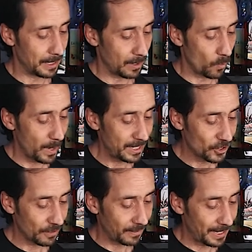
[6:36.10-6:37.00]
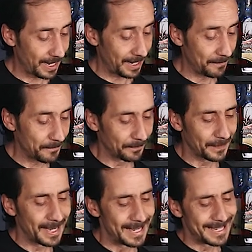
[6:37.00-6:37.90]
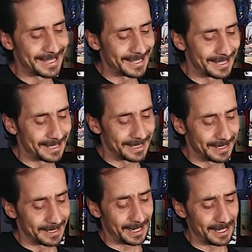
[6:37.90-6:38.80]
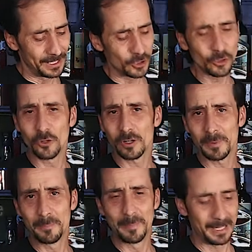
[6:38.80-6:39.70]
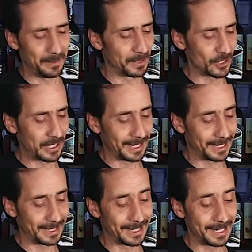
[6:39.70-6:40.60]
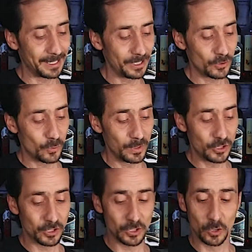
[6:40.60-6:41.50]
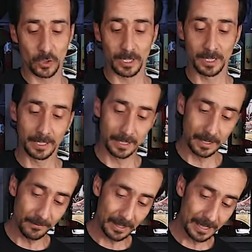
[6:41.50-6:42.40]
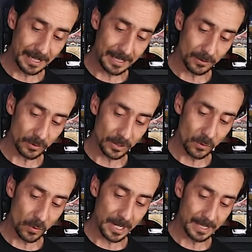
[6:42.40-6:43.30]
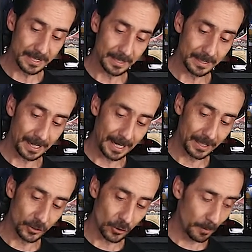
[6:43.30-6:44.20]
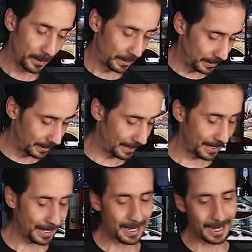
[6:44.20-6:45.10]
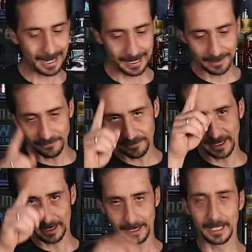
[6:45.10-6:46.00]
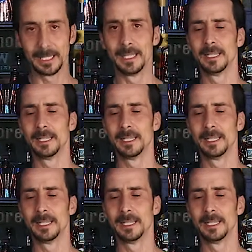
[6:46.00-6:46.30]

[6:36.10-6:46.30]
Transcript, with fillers: a wedge of lime and it's not gonna be pretty much like a garnish we're just gonna give a little squeeze and drop it in and finally,